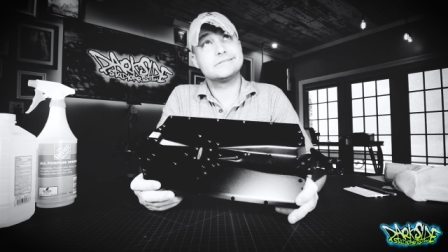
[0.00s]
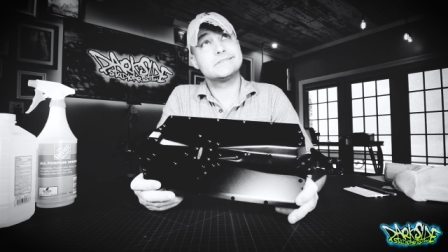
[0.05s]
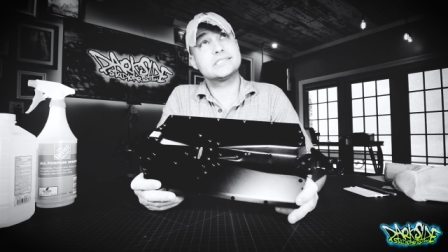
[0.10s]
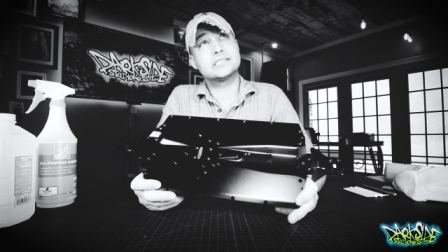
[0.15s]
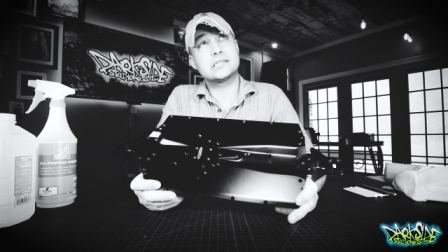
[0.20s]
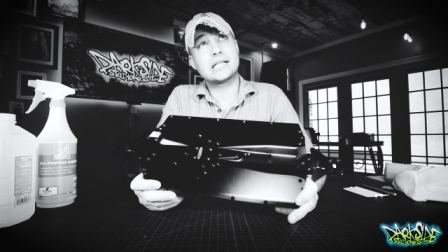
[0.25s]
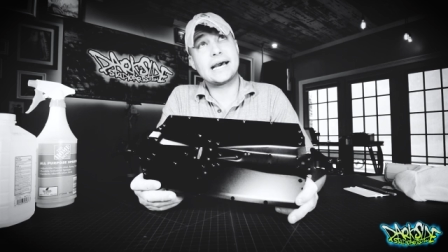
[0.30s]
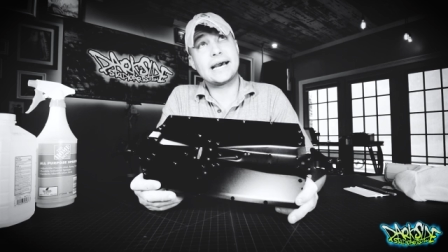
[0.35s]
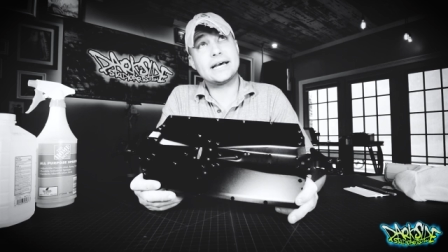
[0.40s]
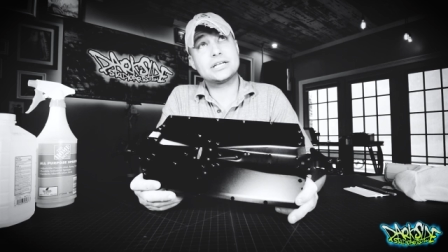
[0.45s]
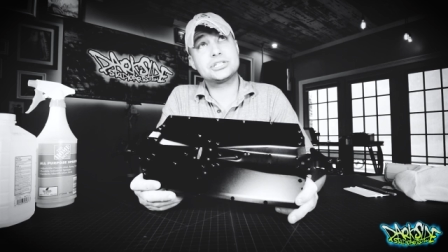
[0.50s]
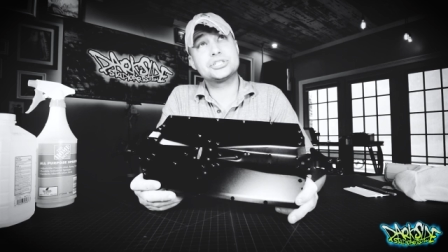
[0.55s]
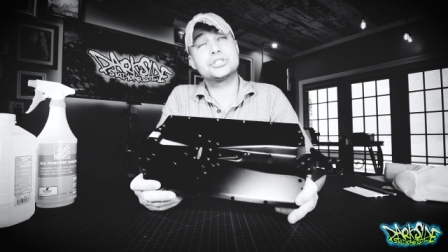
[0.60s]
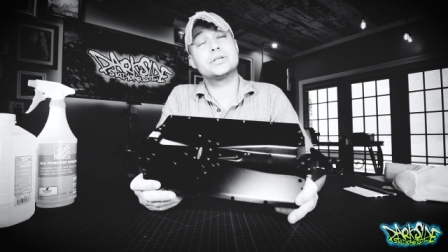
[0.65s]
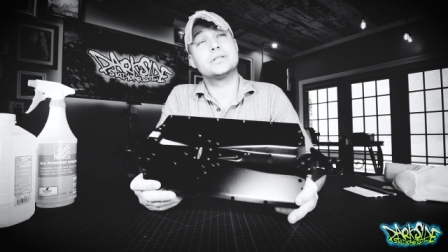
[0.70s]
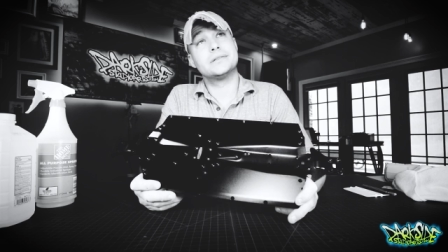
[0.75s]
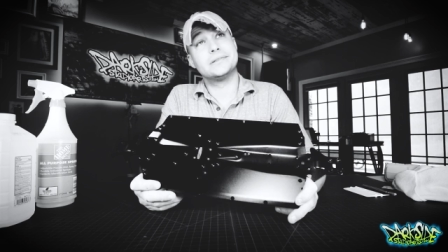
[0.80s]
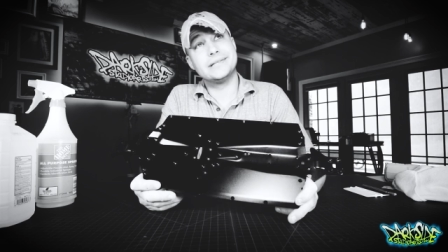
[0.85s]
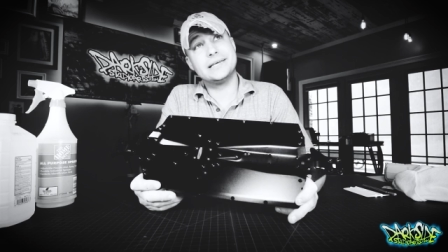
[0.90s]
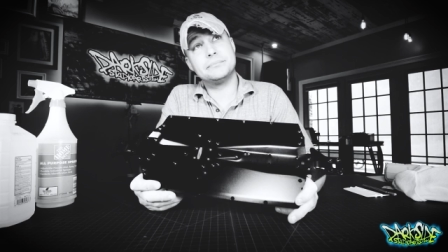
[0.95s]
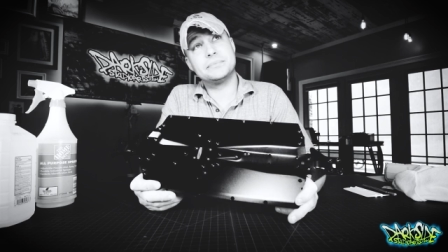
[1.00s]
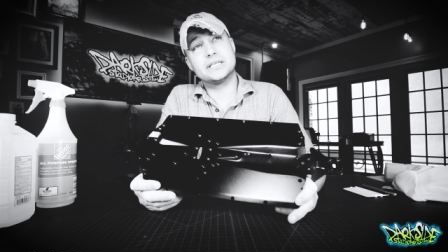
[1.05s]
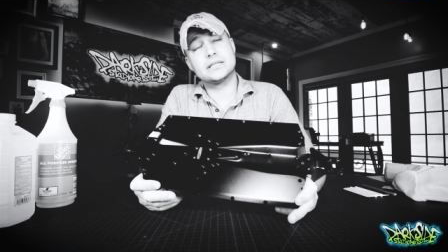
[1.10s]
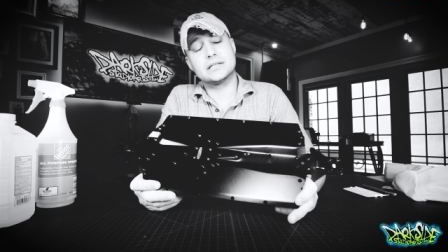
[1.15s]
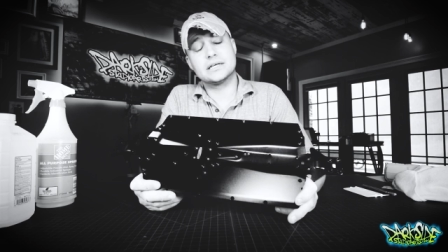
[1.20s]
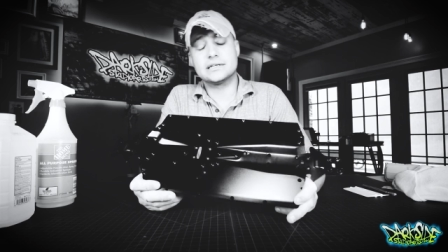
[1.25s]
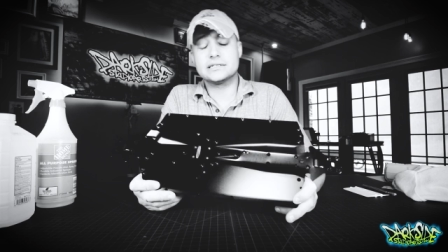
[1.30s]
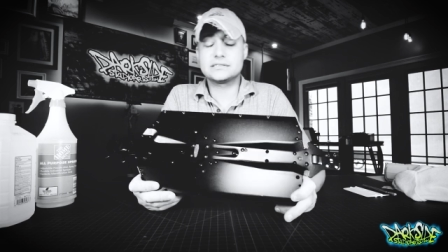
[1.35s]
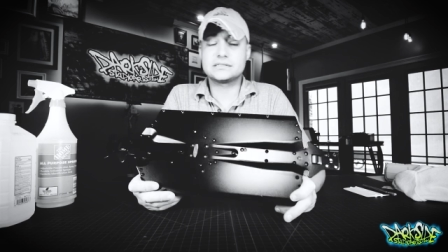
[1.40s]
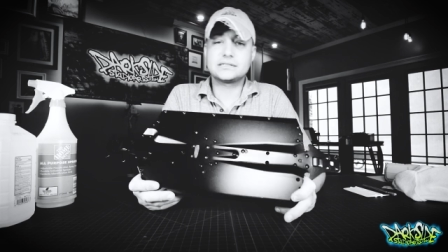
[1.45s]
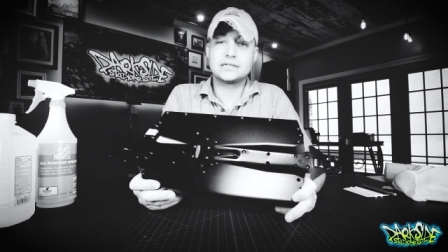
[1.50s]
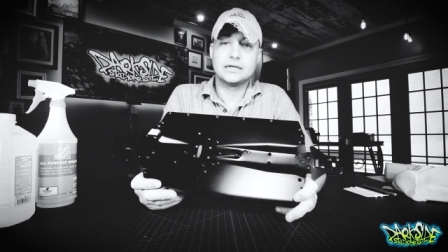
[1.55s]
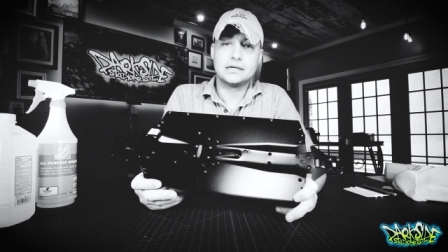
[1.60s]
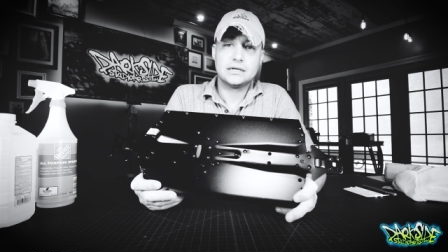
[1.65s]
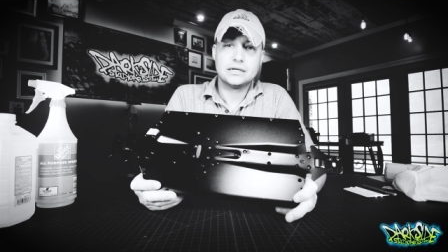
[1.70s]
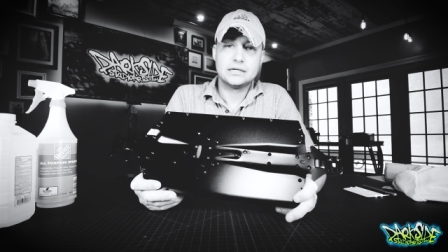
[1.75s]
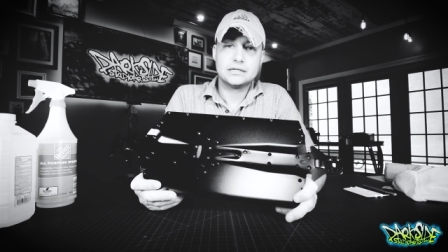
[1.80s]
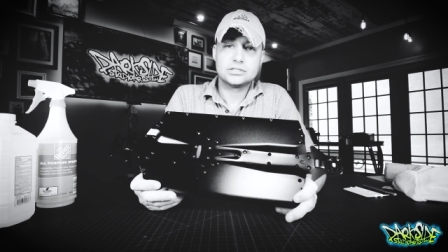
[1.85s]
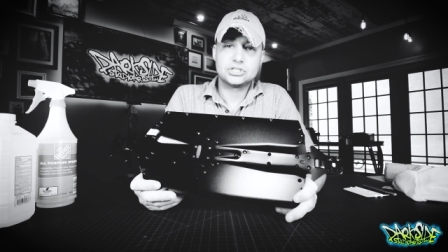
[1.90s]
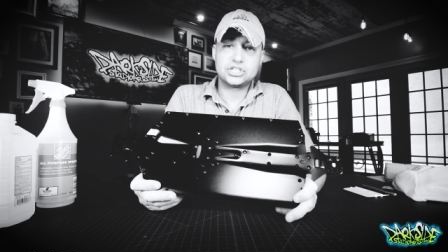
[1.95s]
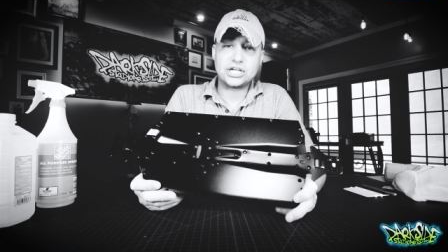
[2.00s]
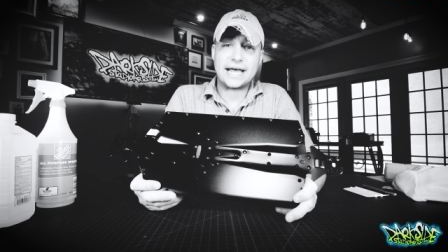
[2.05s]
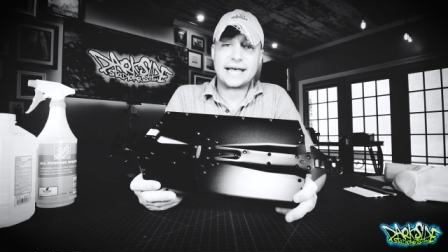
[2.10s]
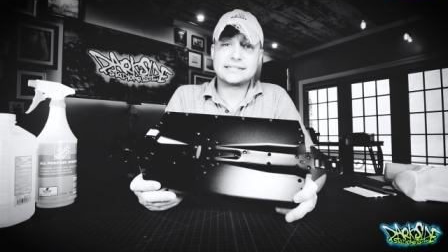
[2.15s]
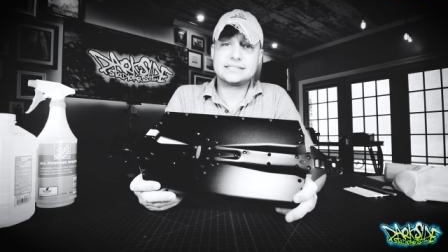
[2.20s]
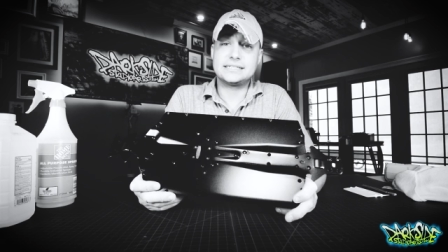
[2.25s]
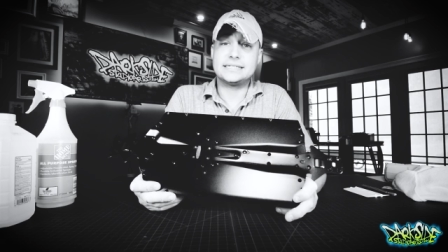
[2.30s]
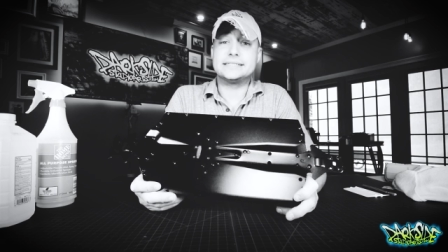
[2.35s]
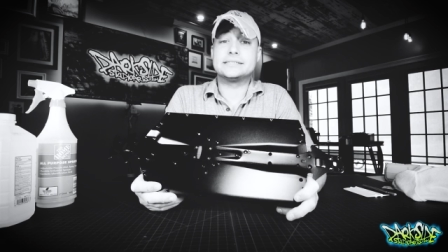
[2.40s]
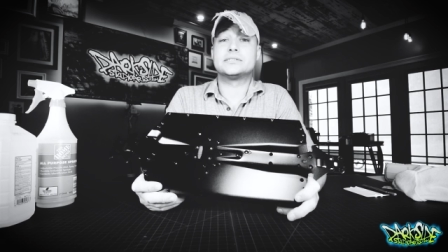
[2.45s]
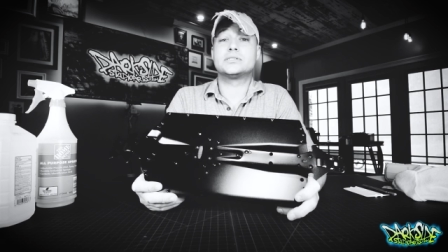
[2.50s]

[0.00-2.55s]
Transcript: slash Limitless chassis.